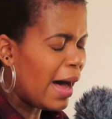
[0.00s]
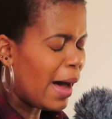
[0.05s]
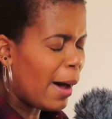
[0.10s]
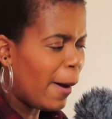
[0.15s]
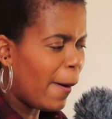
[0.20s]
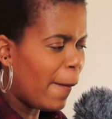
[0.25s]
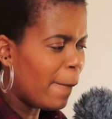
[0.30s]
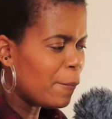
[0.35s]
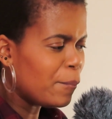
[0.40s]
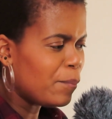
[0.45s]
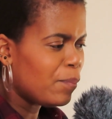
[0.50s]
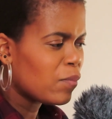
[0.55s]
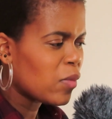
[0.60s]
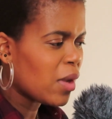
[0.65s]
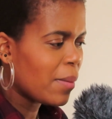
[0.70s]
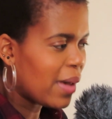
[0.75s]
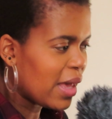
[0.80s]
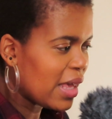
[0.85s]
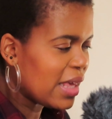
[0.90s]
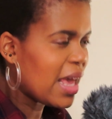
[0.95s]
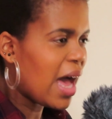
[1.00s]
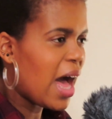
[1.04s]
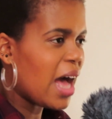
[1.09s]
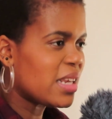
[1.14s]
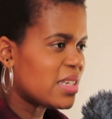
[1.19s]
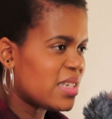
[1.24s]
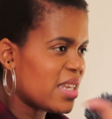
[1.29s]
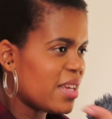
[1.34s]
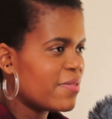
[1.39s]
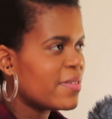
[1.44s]
But
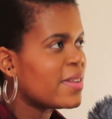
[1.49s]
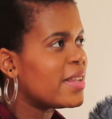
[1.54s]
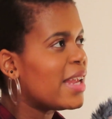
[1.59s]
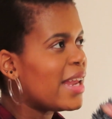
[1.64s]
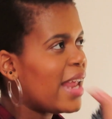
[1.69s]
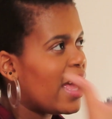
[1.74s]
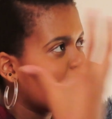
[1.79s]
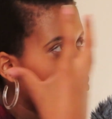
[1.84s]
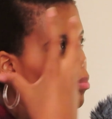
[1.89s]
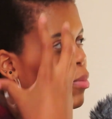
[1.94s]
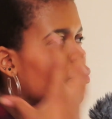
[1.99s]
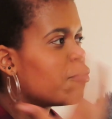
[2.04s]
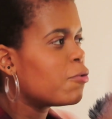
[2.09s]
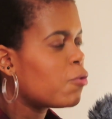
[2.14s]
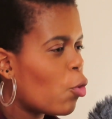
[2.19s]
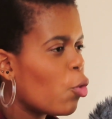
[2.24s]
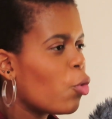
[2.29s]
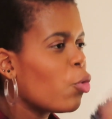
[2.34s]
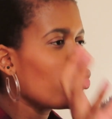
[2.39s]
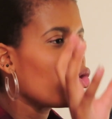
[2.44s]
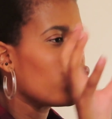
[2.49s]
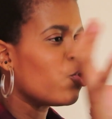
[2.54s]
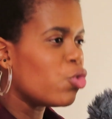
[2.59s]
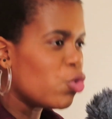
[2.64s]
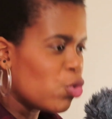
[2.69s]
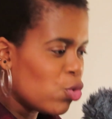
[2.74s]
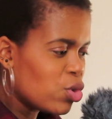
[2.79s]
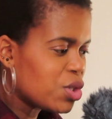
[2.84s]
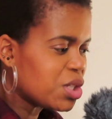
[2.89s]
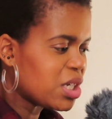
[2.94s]
yeah, definitely like before
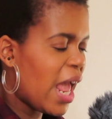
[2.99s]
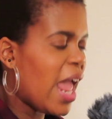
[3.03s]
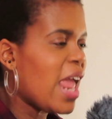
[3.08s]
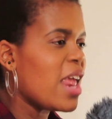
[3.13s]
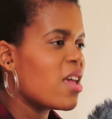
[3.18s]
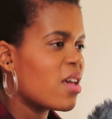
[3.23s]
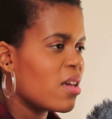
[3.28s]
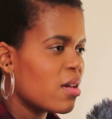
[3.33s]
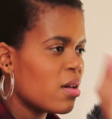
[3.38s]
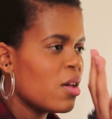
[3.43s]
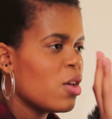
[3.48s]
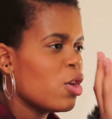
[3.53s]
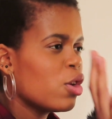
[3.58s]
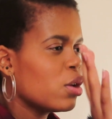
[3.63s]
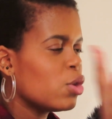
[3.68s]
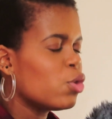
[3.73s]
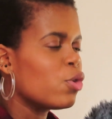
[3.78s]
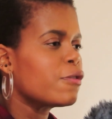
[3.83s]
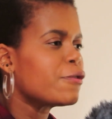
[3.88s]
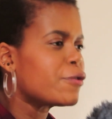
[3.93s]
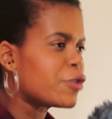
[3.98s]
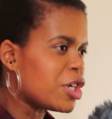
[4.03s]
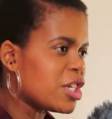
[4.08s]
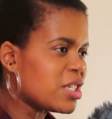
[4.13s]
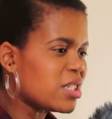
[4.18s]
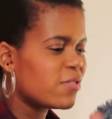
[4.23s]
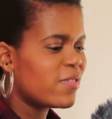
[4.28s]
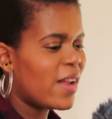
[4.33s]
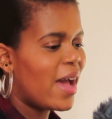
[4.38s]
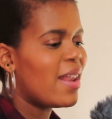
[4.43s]
you take your
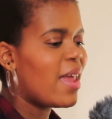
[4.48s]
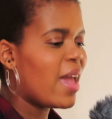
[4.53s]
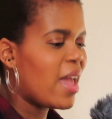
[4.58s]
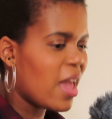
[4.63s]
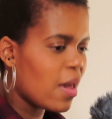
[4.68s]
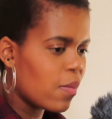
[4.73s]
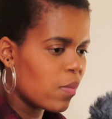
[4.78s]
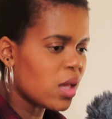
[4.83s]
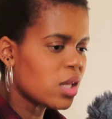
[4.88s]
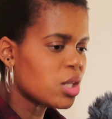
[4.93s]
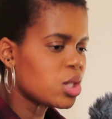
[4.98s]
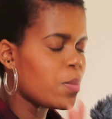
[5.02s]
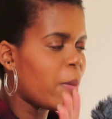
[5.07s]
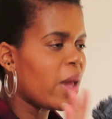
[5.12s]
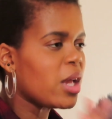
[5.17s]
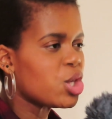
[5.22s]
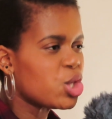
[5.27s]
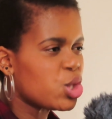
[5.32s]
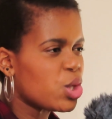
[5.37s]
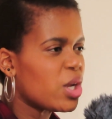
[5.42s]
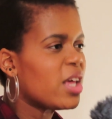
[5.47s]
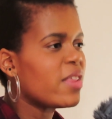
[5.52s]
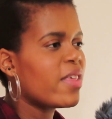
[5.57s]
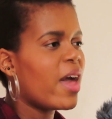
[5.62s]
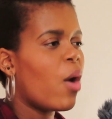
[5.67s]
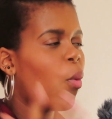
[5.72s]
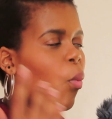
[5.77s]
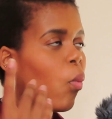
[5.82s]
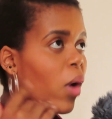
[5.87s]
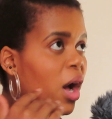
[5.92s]
first Flatlay image, make
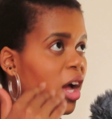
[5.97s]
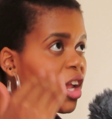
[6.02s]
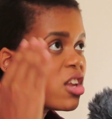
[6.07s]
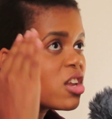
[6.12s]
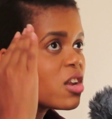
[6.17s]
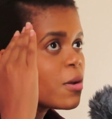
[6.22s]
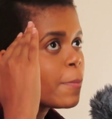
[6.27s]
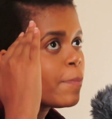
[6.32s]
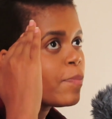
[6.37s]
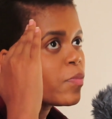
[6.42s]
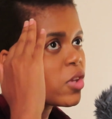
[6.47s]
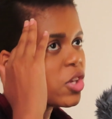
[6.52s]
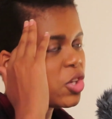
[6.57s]
sure that one,